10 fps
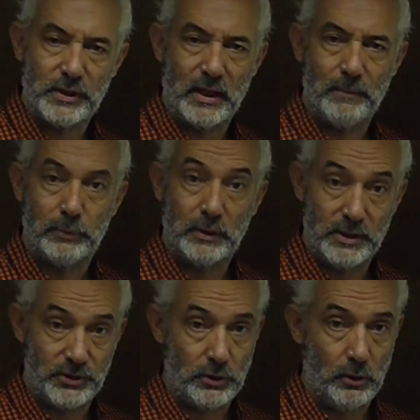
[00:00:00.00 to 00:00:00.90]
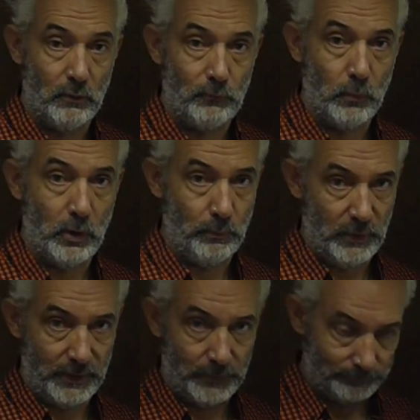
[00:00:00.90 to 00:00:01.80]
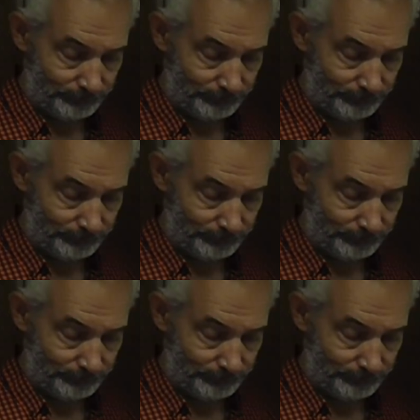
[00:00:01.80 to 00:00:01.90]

that place of well-being?